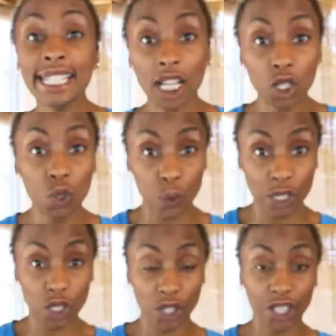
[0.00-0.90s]
tongue
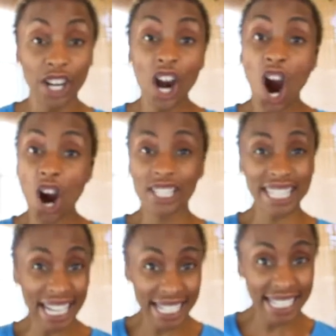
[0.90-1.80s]
twister. Our
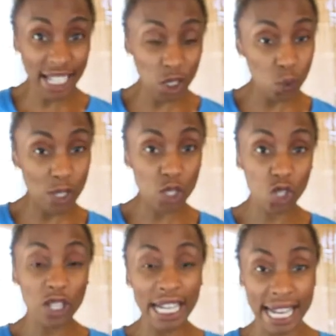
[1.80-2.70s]
second tongue
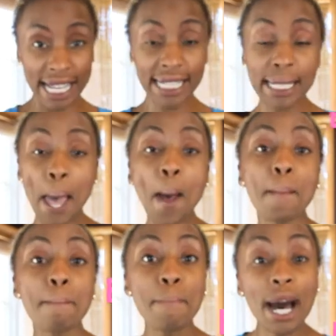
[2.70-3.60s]
twister is
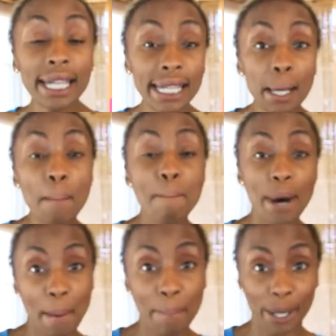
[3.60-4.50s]
Buggy
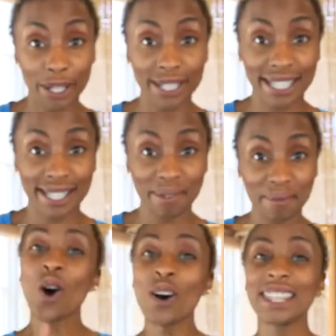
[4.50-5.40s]
Bumpers.
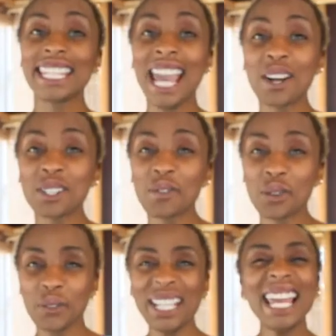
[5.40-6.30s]
On the count of
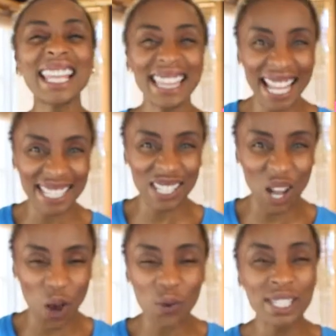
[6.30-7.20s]
3, let's
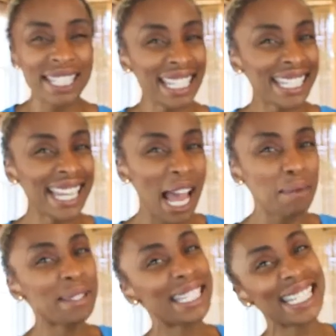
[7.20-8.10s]
go. 6
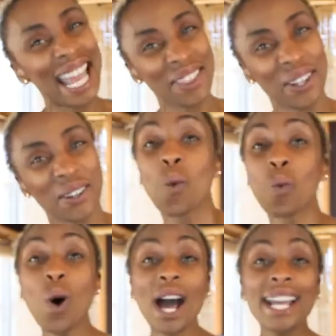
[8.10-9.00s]
times together.
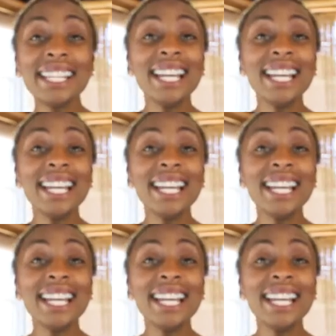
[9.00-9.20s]
1,